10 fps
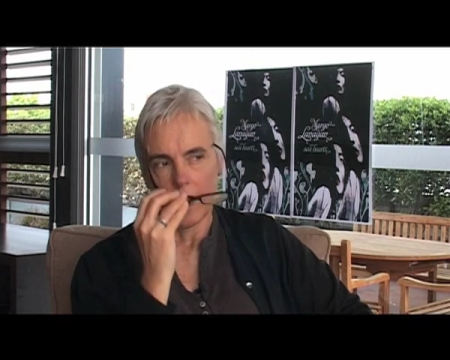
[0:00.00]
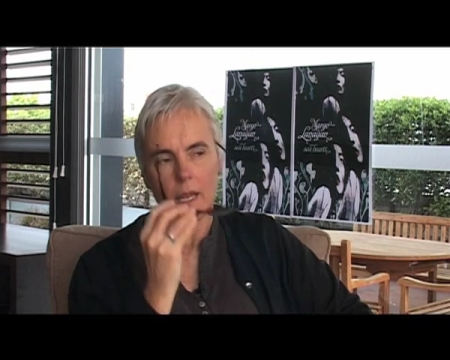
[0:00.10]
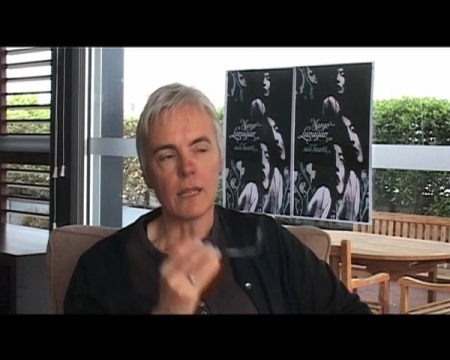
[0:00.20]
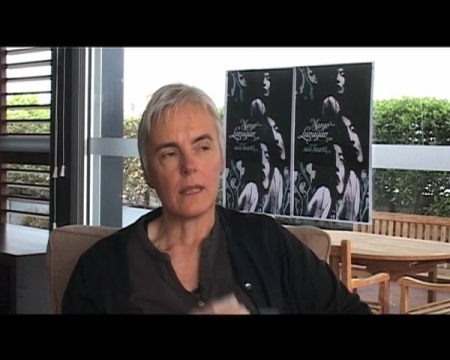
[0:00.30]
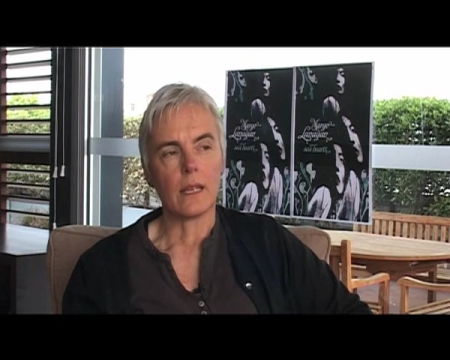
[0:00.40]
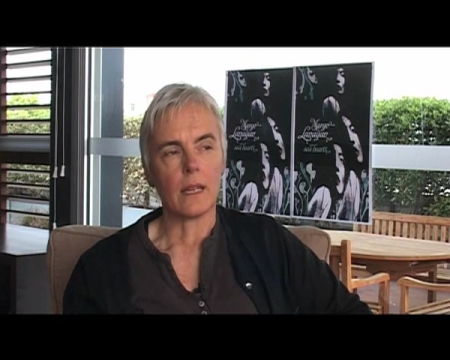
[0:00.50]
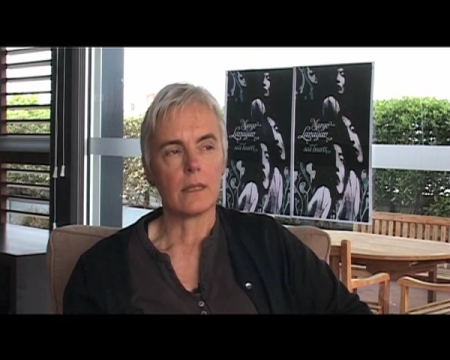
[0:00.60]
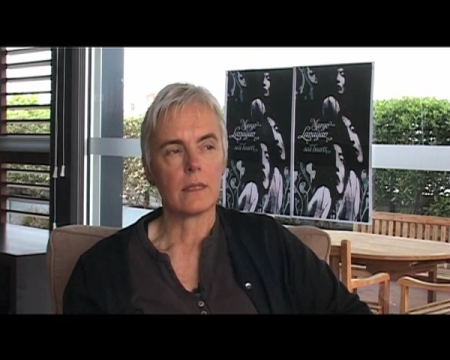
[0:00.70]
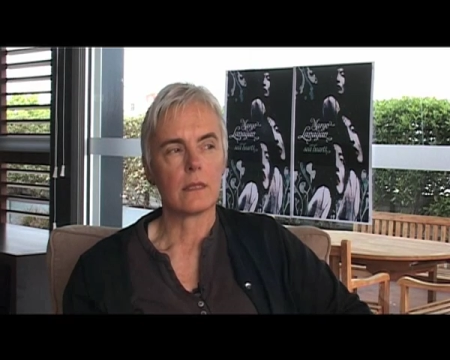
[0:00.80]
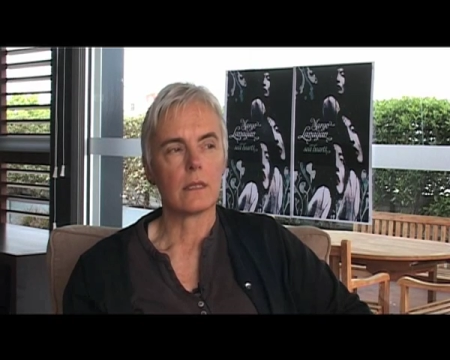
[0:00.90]
and
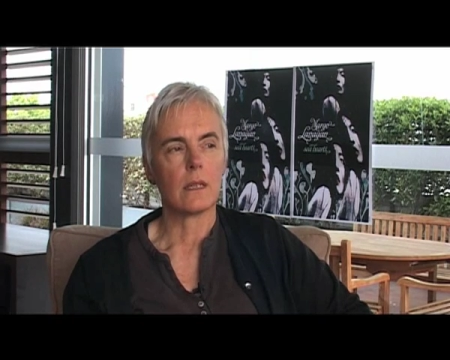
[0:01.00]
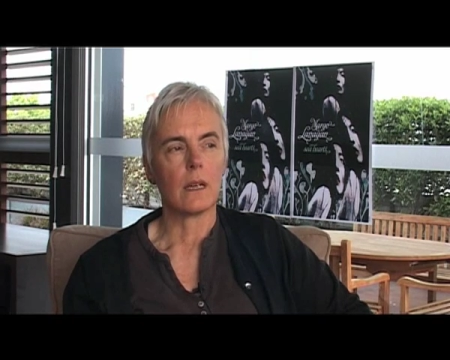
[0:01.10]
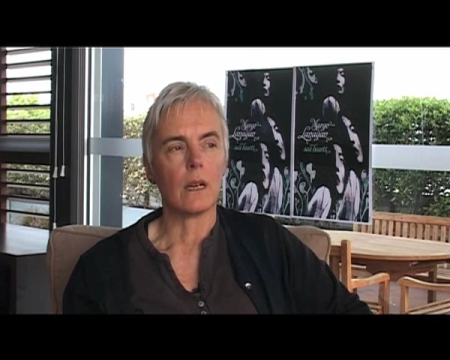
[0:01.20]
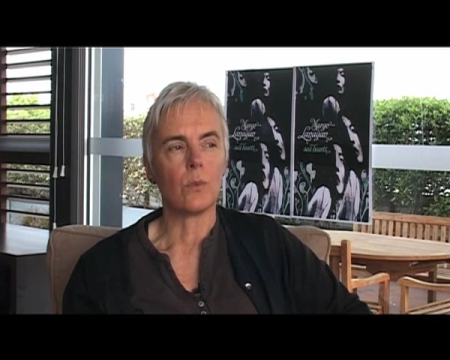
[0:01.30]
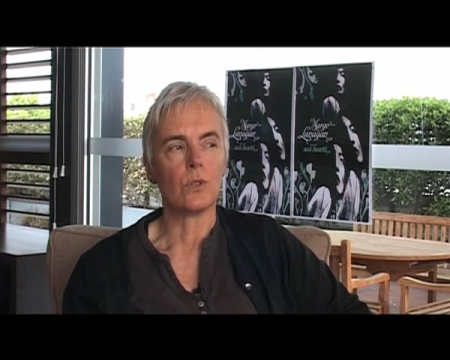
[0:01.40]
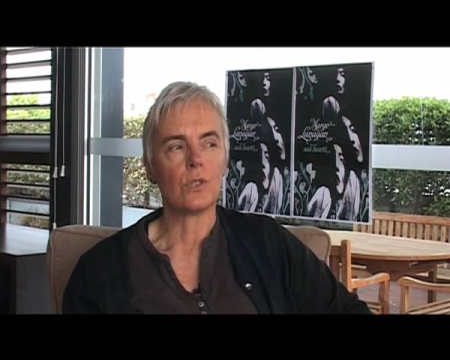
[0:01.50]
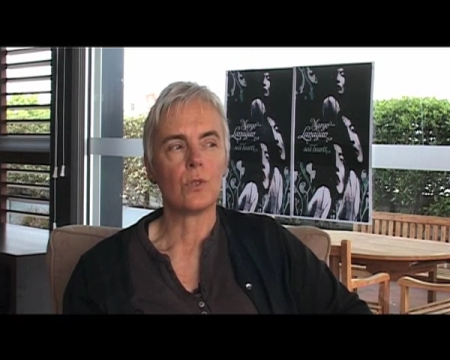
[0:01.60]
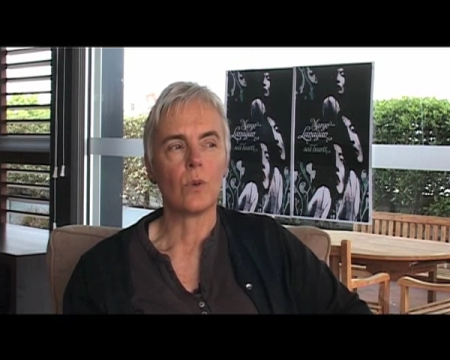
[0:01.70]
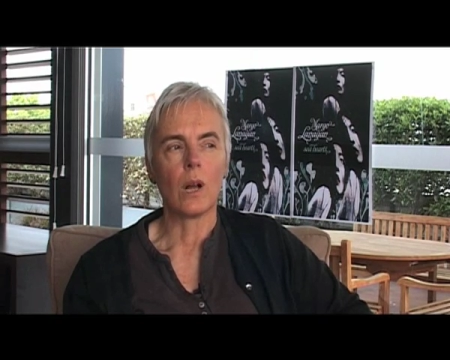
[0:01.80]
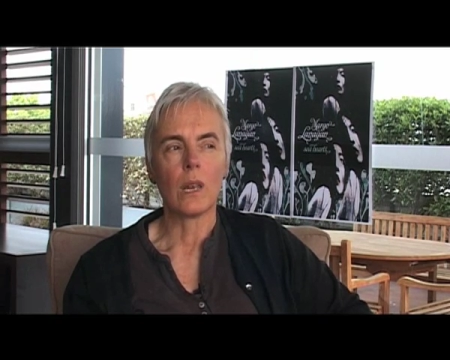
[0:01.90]
that I would
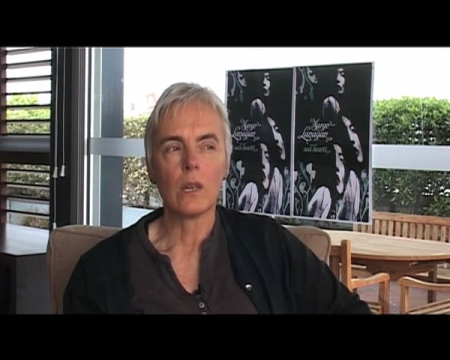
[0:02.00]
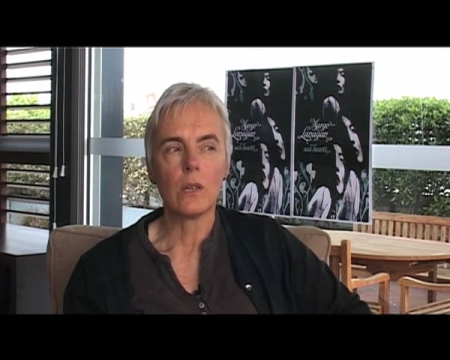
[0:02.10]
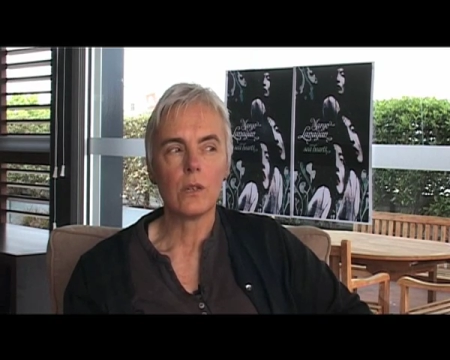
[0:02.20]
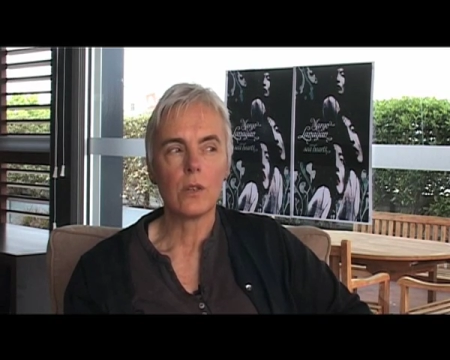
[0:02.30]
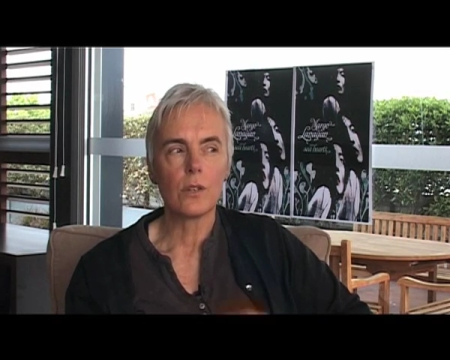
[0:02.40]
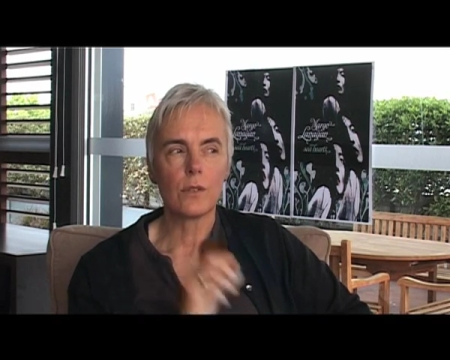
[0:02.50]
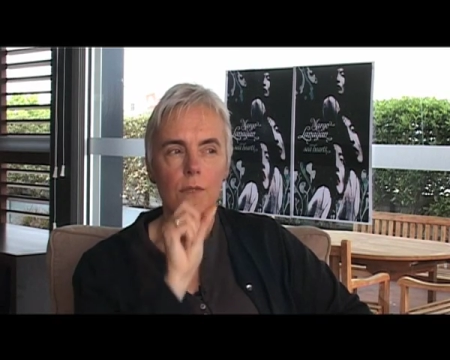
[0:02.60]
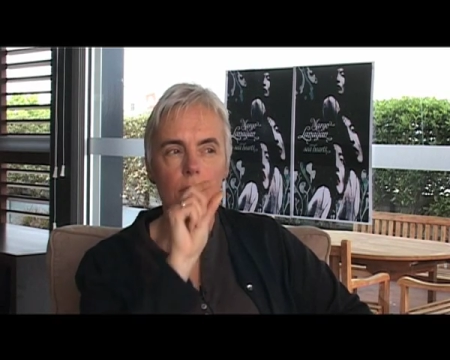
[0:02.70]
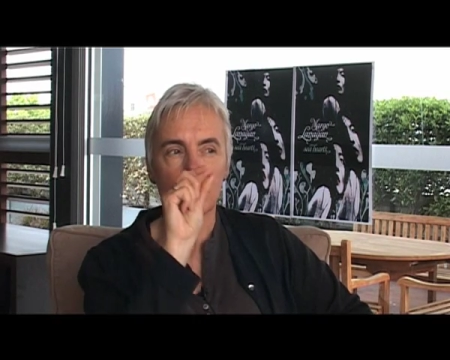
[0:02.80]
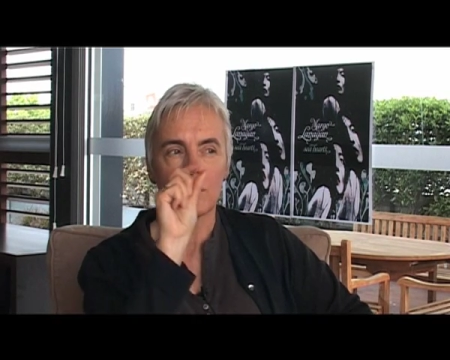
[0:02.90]
do a lot of
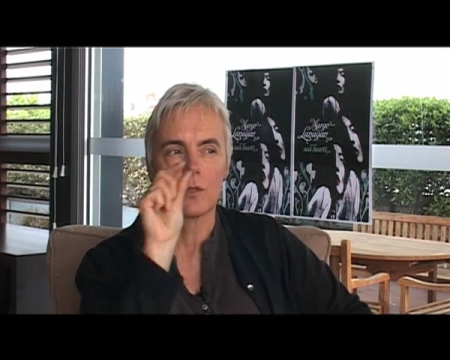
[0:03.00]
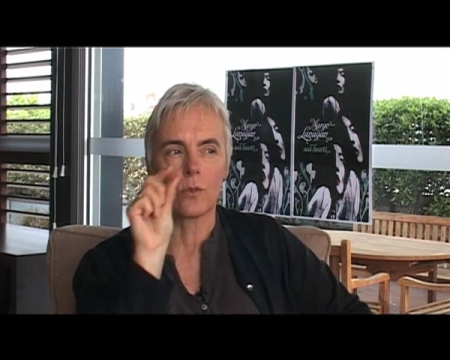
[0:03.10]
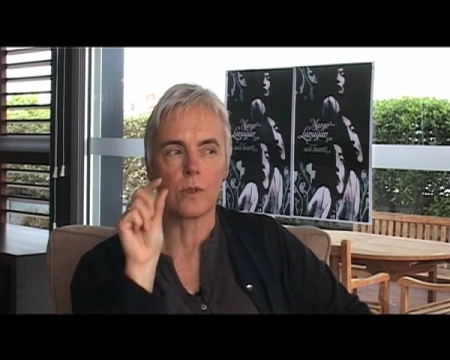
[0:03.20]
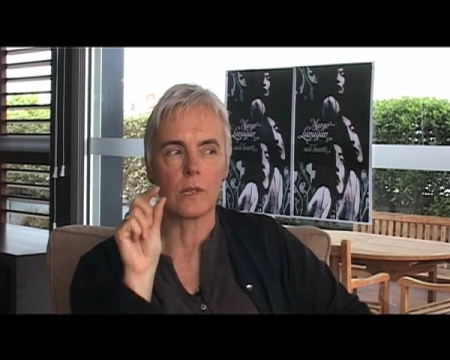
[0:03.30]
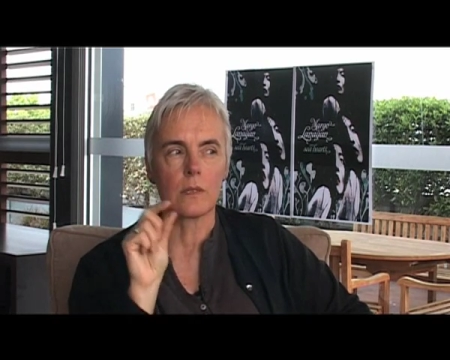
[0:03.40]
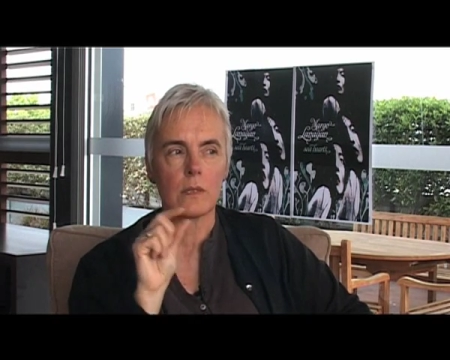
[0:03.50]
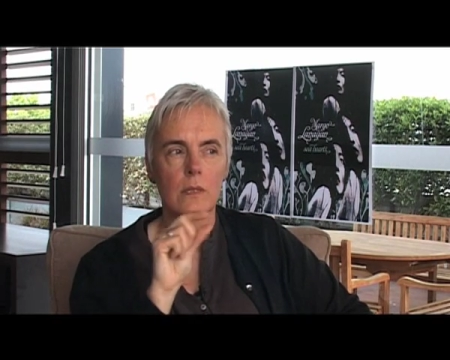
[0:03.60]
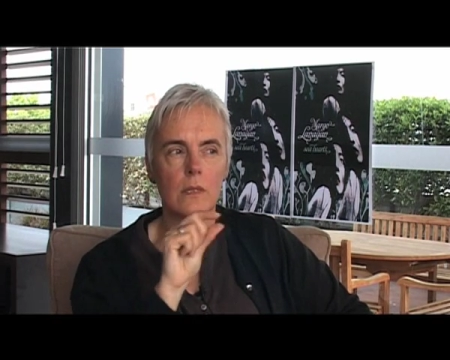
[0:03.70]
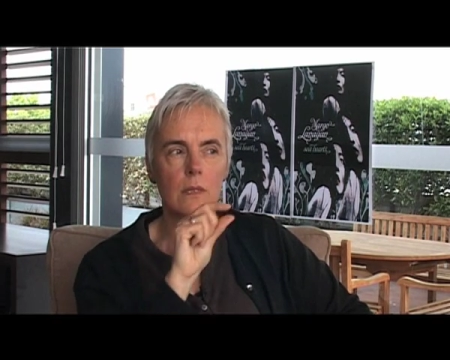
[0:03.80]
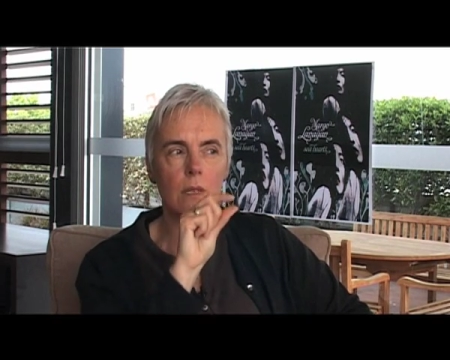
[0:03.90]
little
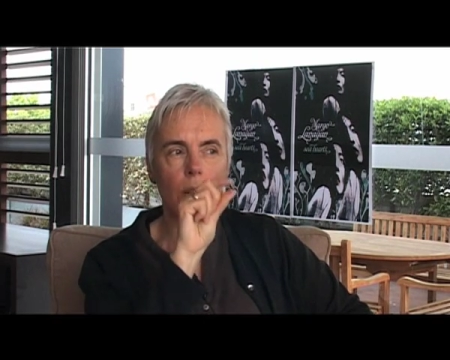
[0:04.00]
stories